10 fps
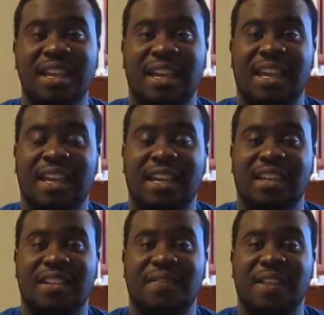
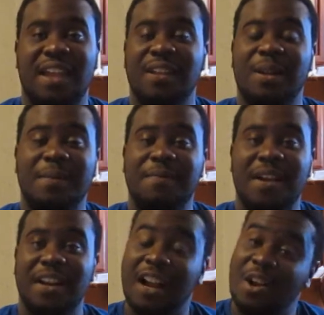and ended up
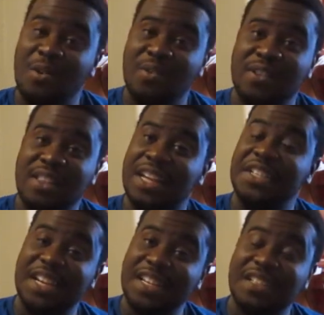finding out that
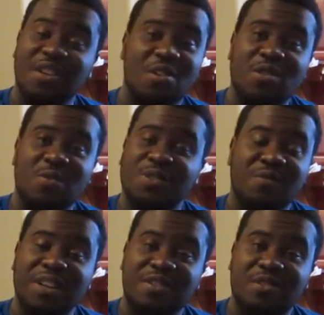Chase and Coda was
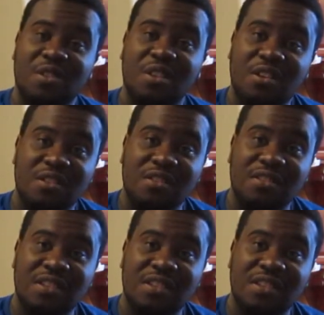Rangers all along.